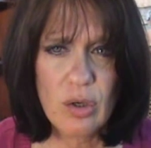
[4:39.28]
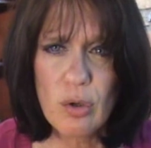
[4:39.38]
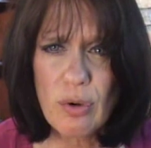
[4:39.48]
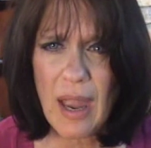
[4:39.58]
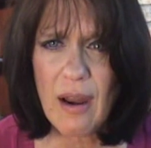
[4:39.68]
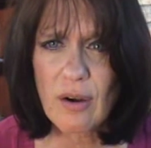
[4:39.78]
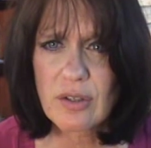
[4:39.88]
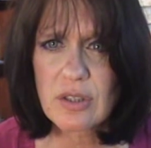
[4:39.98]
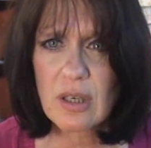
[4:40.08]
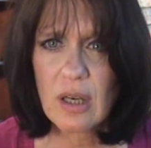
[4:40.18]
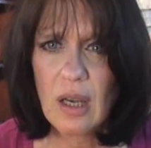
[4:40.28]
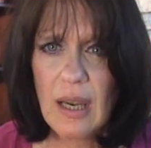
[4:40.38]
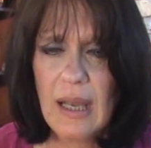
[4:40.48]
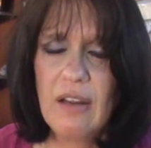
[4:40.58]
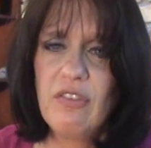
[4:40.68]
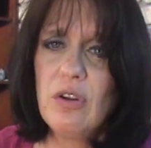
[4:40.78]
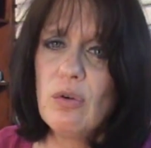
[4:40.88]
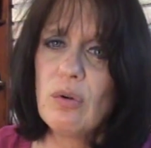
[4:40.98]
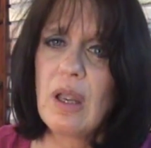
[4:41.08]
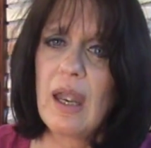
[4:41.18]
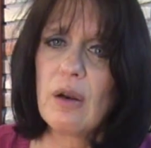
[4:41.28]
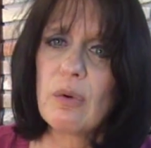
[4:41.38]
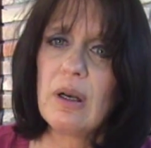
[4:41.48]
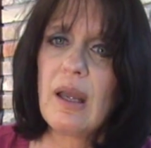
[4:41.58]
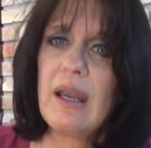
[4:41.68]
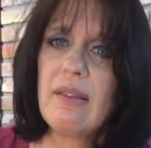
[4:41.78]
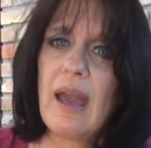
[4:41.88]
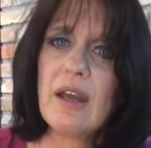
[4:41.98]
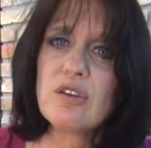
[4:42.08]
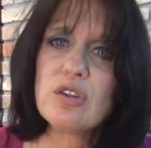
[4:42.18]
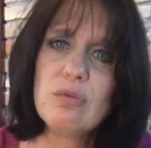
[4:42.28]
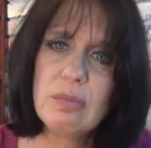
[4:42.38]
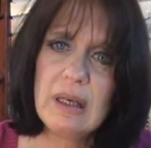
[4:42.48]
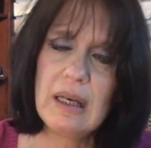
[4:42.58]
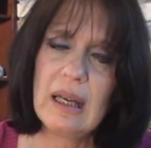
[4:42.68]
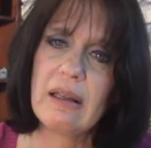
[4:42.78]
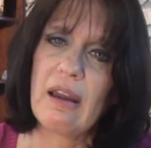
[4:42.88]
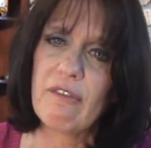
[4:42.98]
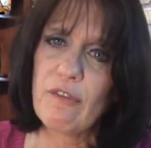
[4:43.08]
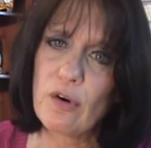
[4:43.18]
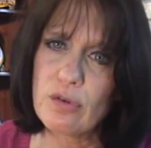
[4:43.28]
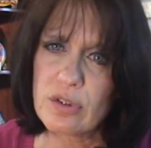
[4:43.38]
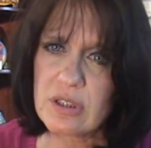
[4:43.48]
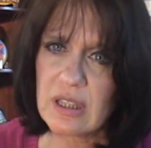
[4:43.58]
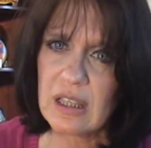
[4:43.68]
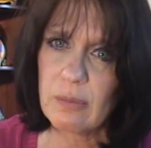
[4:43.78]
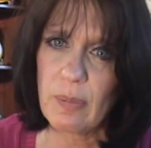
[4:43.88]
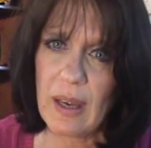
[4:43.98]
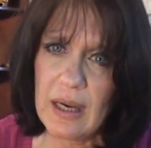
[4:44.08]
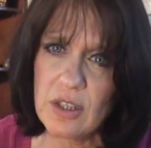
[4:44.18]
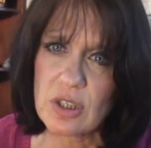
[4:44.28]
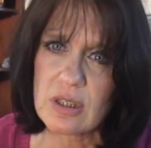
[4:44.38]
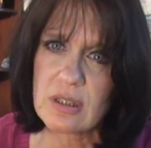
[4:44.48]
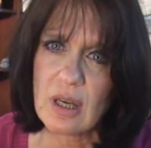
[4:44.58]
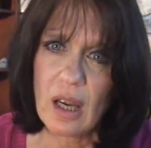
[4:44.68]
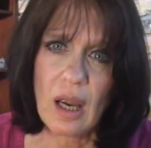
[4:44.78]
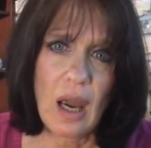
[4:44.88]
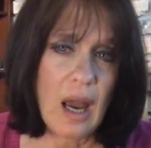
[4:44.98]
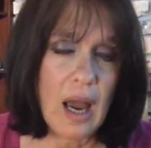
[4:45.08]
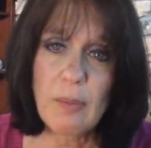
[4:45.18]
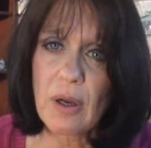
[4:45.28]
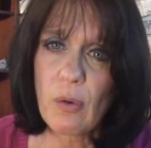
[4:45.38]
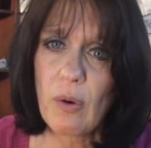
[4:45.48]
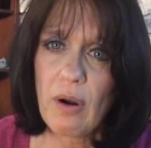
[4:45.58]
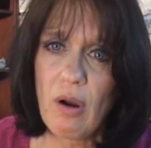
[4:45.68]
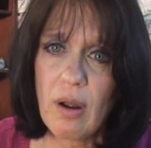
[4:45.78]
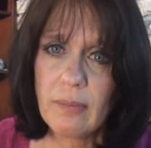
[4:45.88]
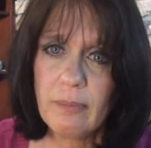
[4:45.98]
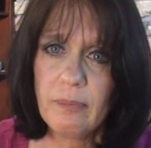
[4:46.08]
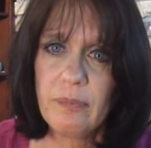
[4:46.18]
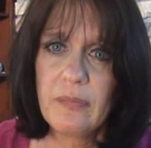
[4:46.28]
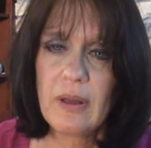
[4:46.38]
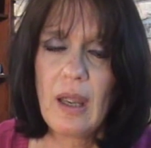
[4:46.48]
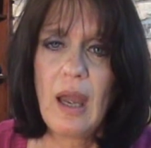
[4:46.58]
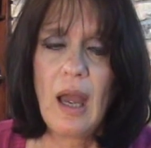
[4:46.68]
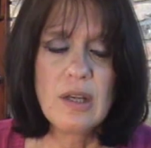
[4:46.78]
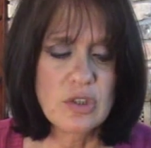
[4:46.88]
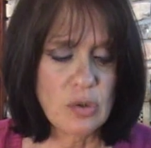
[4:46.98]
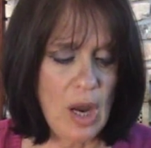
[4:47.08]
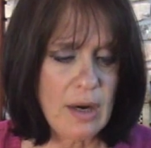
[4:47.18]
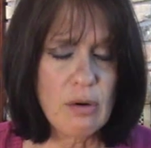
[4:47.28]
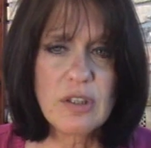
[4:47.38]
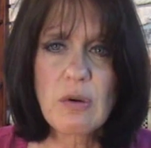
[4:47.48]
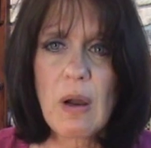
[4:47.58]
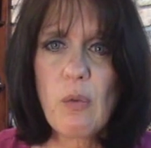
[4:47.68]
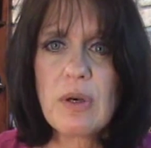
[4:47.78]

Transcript: who cares? And if you can't relay that to me in that first 10 pages, I'm not going on. So not only do I